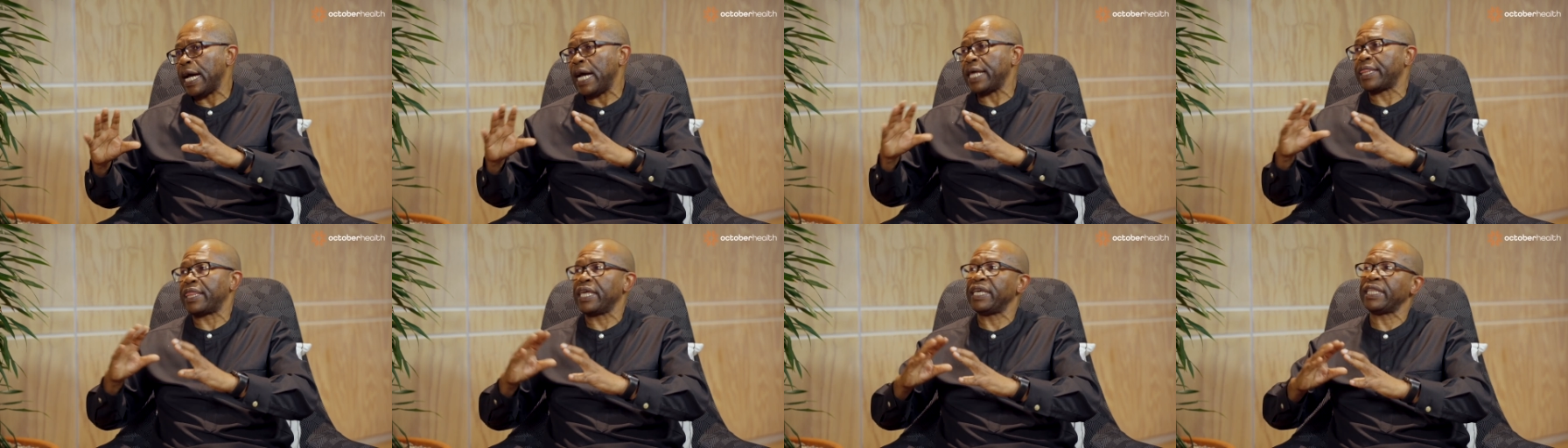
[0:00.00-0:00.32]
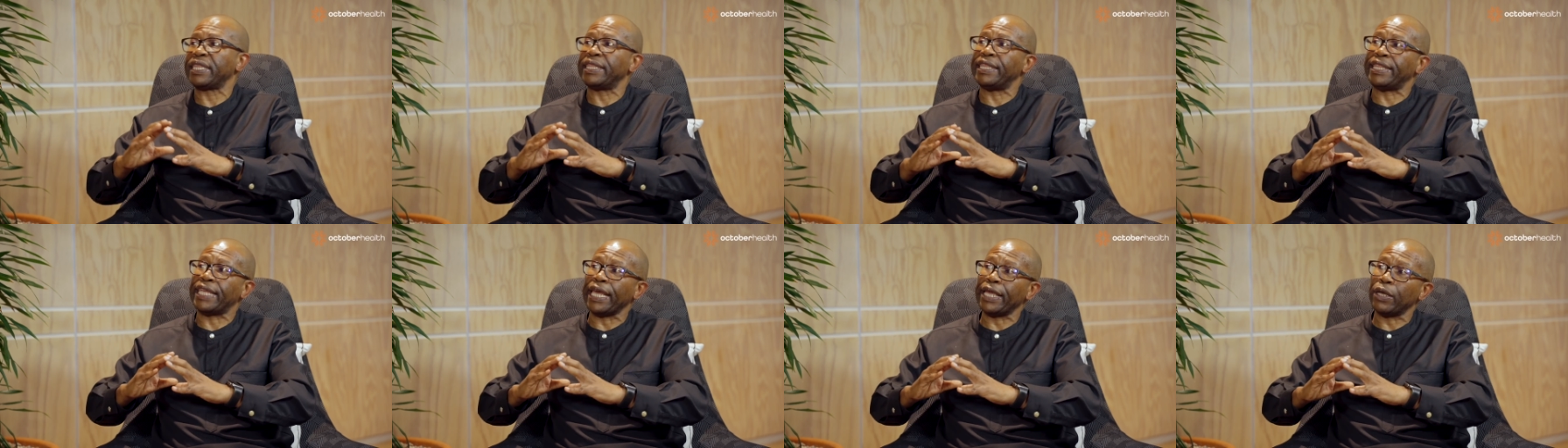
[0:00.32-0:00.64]
I
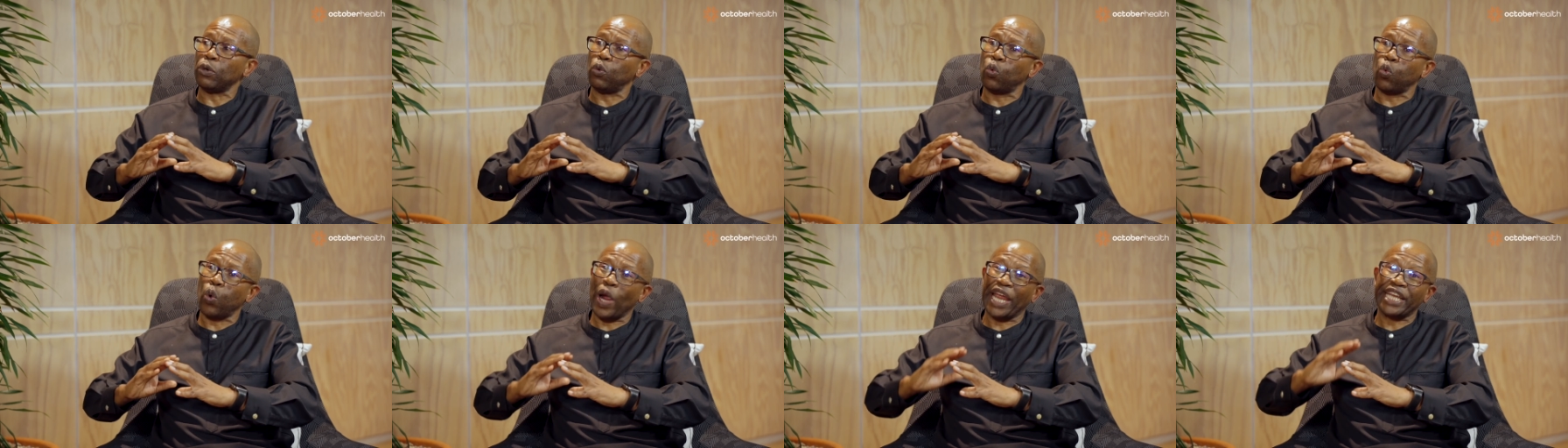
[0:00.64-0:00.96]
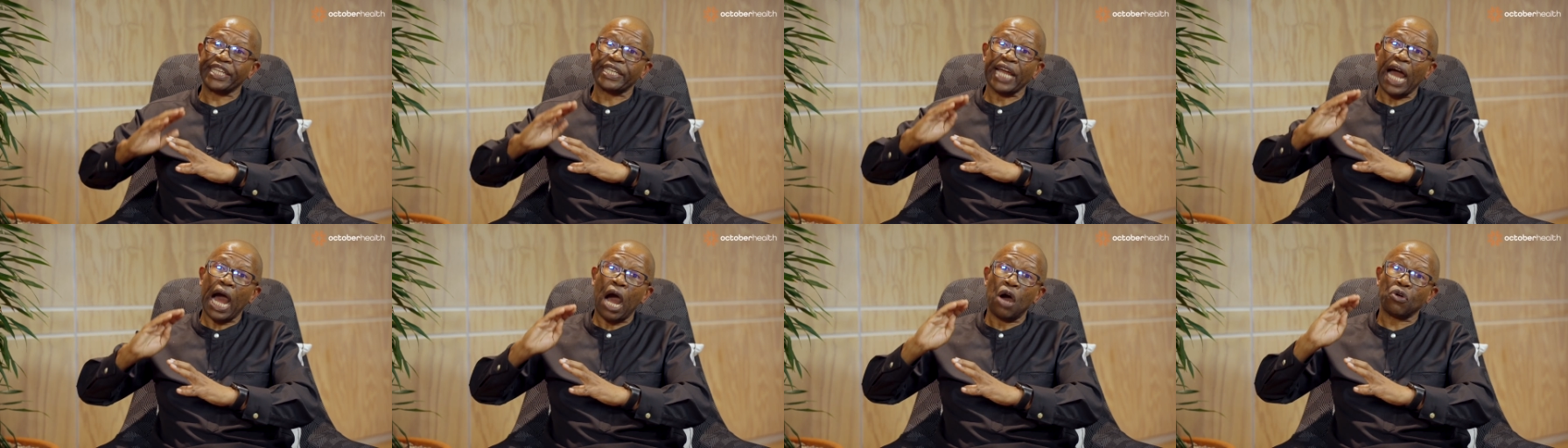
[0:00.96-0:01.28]
think they
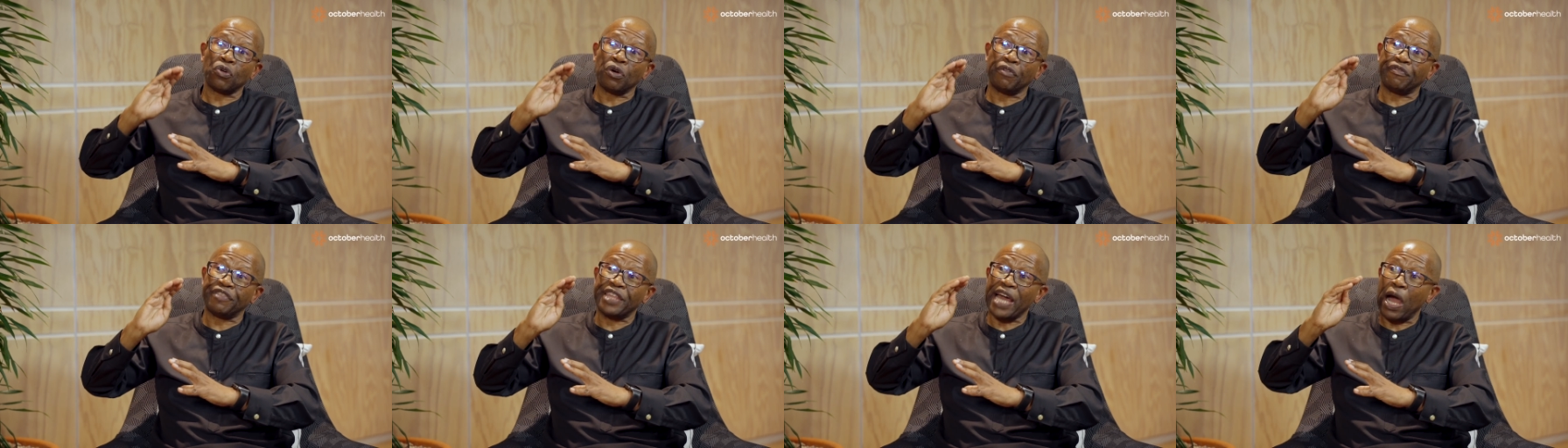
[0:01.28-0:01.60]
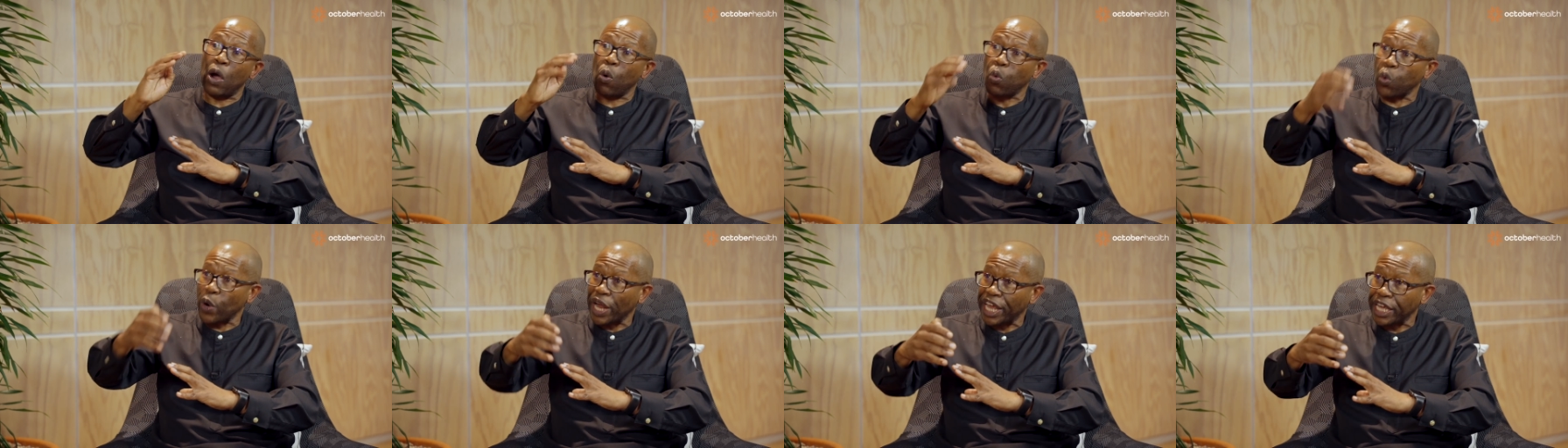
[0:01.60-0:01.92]
went out of
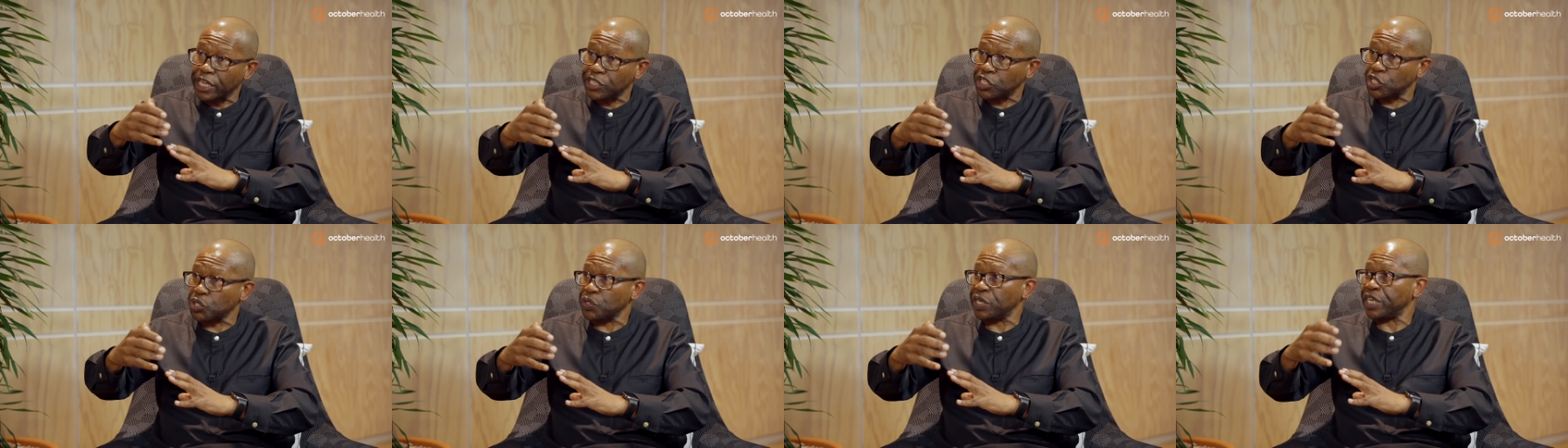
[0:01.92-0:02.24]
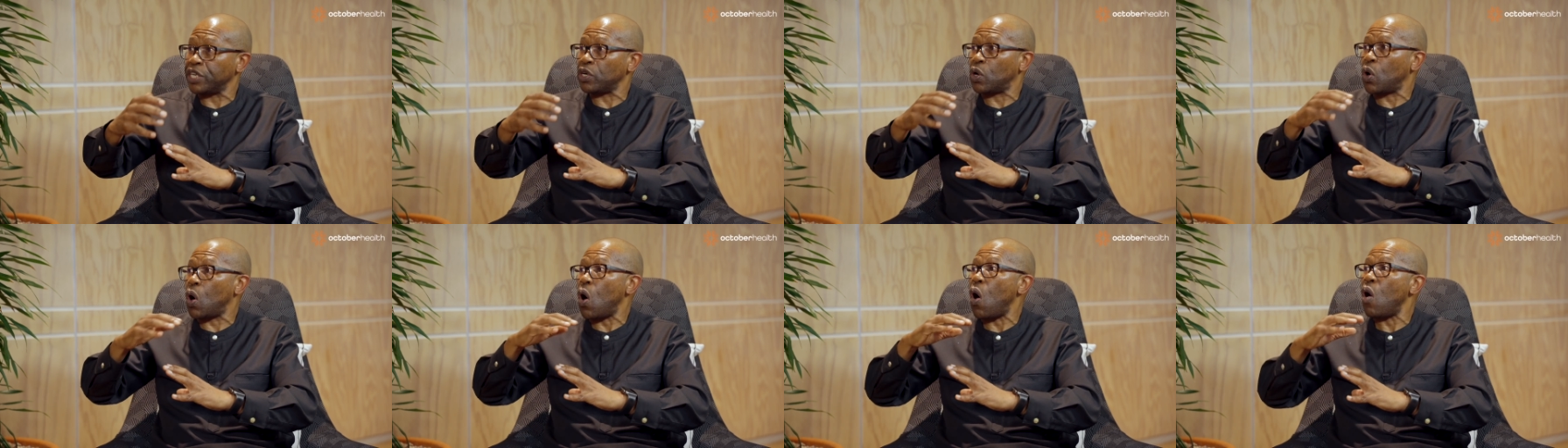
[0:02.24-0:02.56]
their way
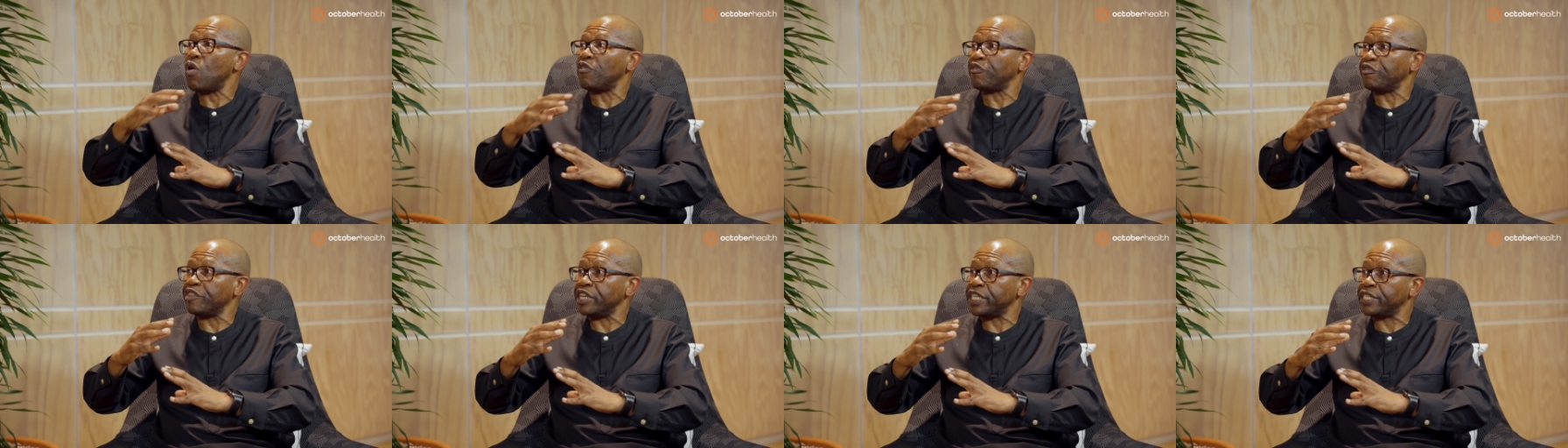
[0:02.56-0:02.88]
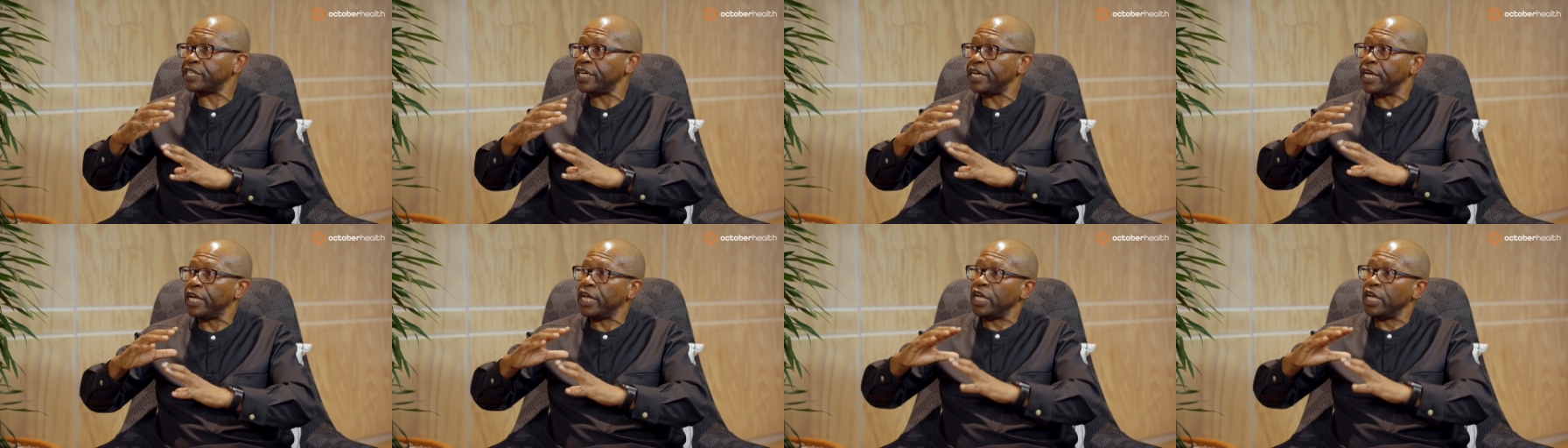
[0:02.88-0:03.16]
during COVID